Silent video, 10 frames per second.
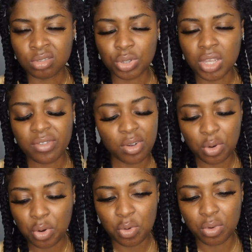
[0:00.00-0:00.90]
you gave your
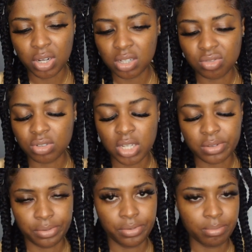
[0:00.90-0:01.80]
coworker to
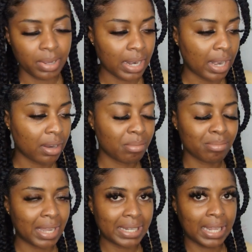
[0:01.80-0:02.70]
just ruin
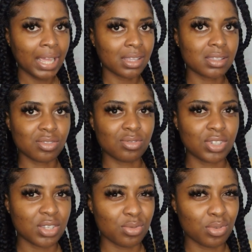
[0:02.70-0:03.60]
my night, to
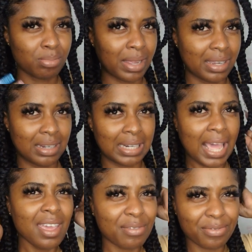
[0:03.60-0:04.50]
just ruin my
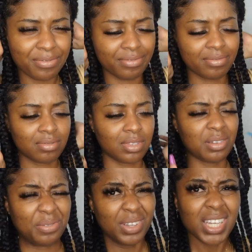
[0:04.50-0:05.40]
life.
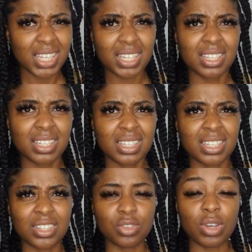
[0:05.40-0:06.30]
The fuck?
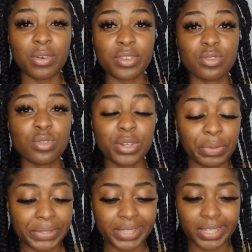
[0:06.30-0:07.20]
I was so
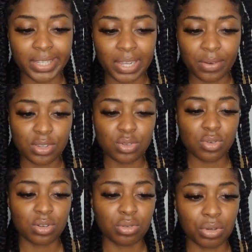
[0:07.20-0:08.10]
irritated, I was
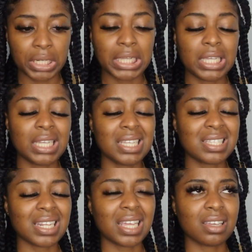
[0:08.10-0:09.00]
so annoyed.
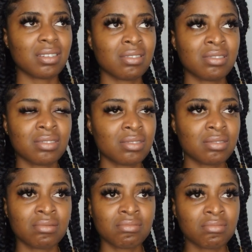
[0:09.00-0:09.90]
It's like,
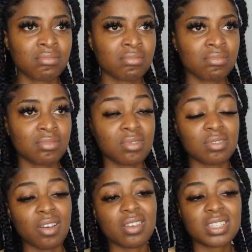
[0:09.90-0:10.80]
so I